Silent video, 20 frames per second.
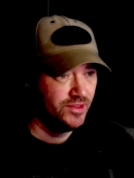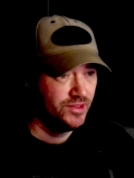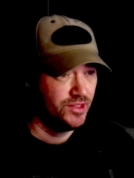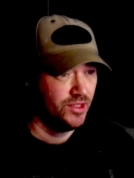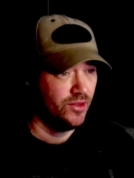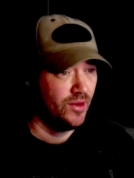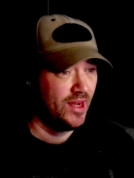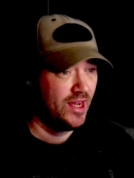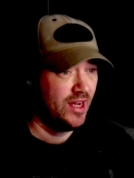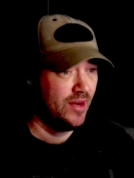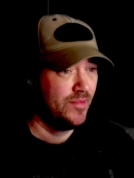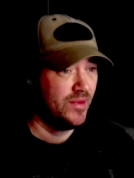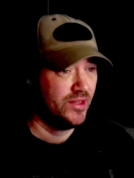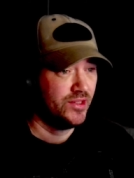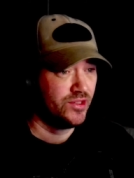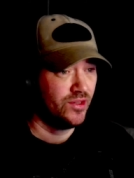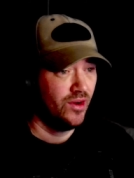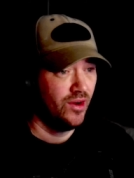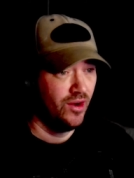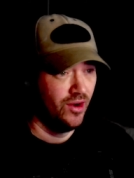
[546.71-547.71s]
So how
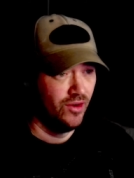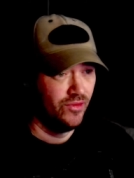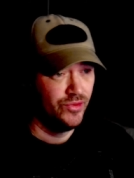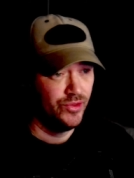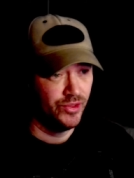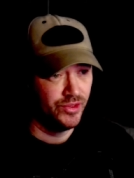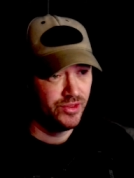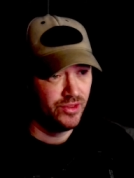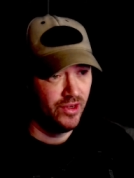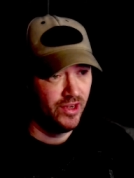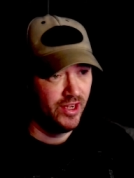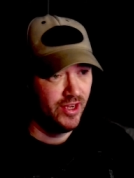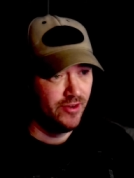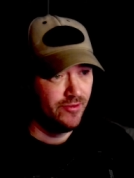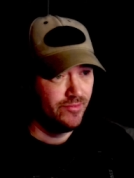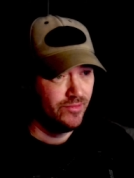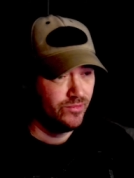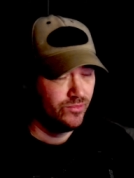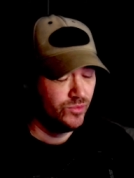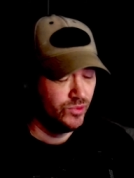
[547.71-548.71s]
much of your
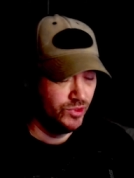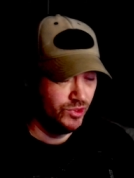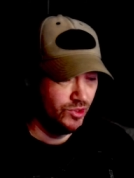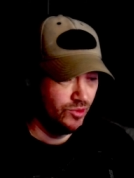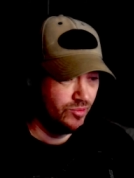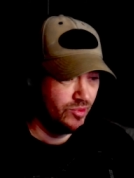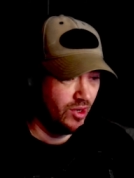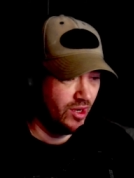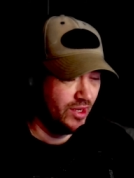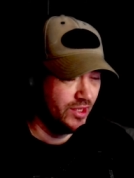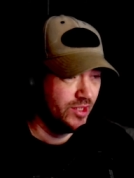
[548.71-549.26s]
time will you,